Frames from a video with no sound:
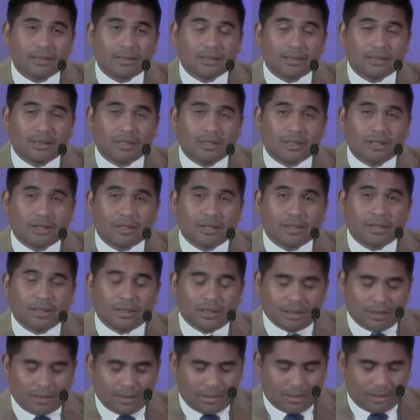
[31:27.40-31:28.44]

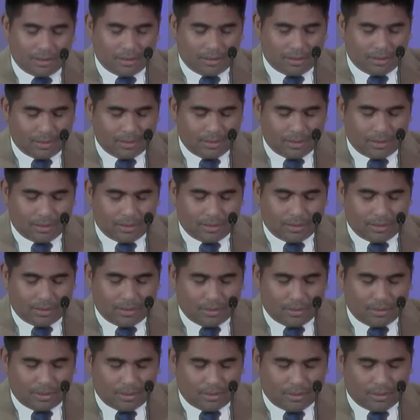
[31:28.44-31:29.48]

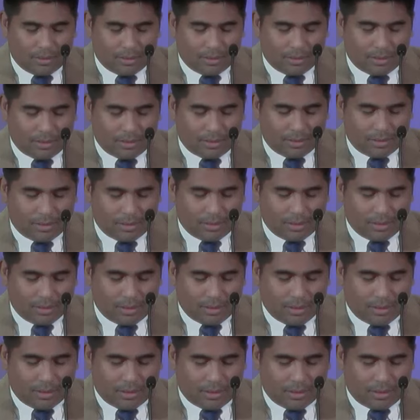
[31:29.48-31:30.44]
(no one is talking)